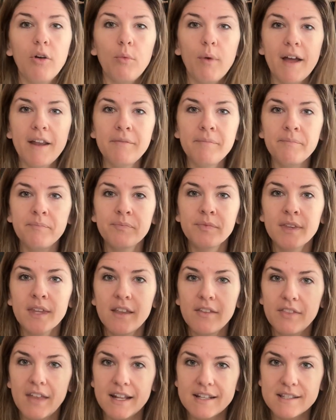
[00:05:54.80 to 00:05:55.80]
one.
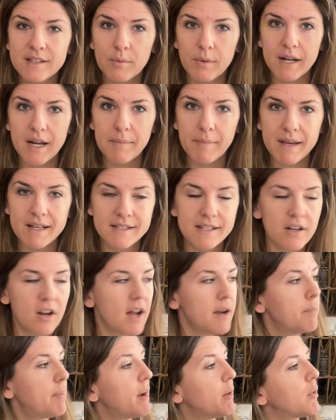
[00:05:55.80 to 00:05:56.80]
That's the one I base it
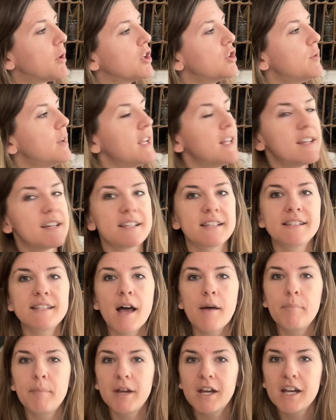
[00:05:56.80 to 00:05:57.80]
on, but we're doing the
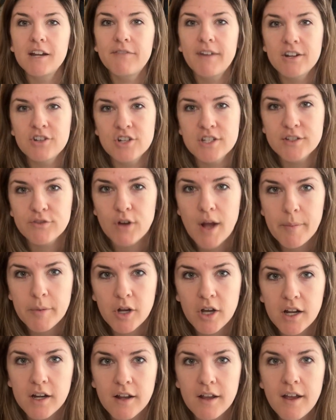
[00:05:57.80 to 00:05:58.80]
Some Merry Adventures of Robin
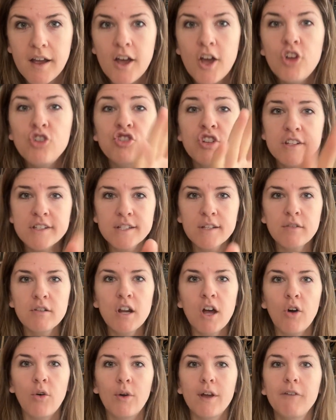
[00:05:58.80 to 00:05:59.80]
Hood. Just so you
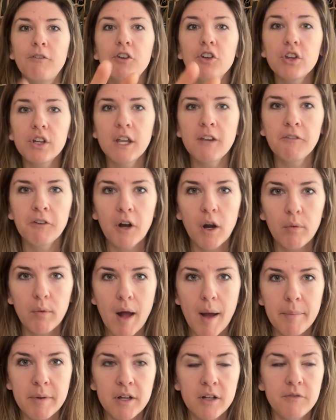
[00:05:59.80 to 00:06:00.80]
know, if you're looking for a
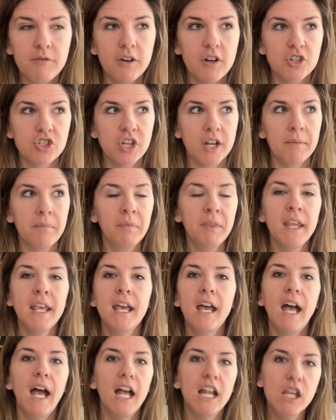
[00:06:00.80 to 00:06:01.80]
Robin Hood version
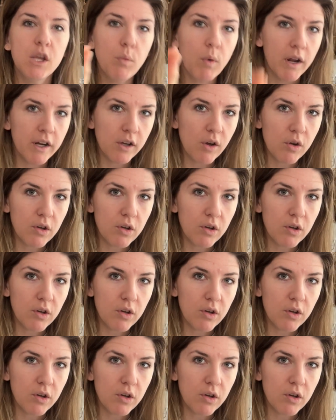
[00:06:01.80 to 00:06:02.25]
and you want to go